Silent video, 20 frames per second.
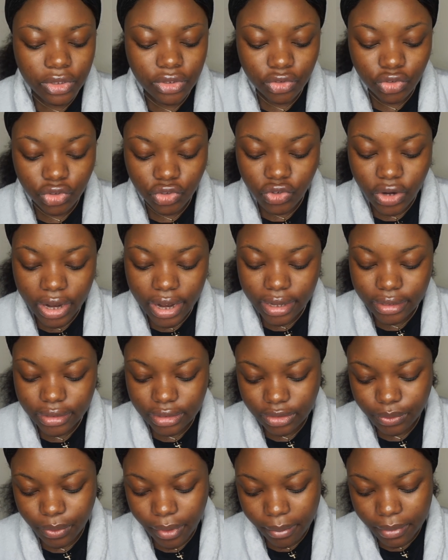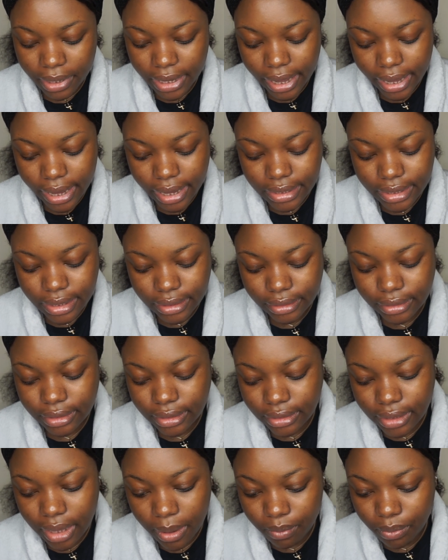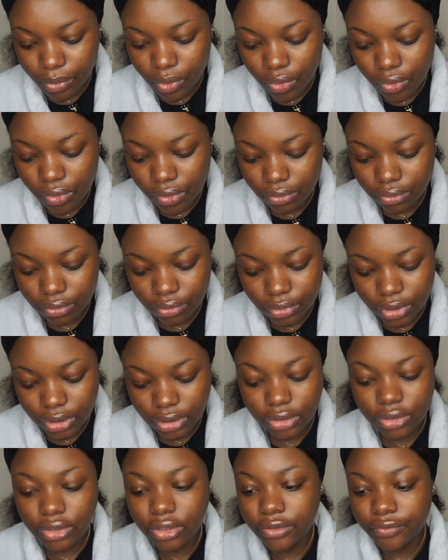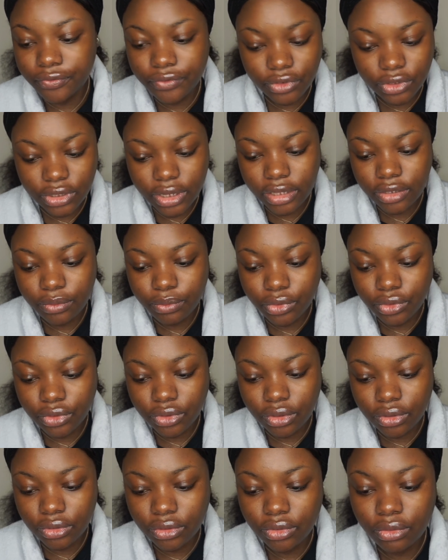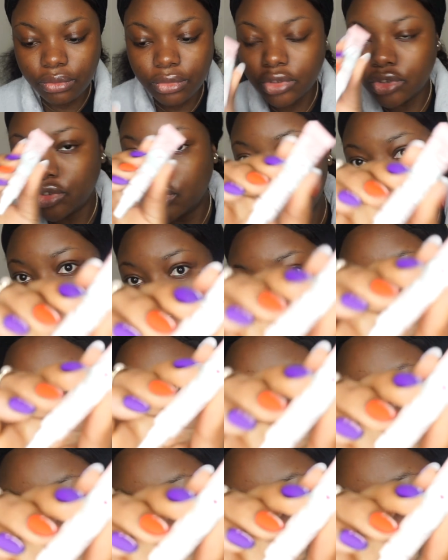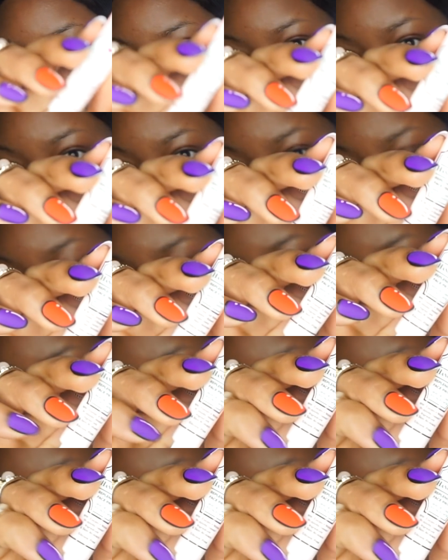to try out this primer. Like I said, this is a sample. This is not the full size product. Nobody should come for me. This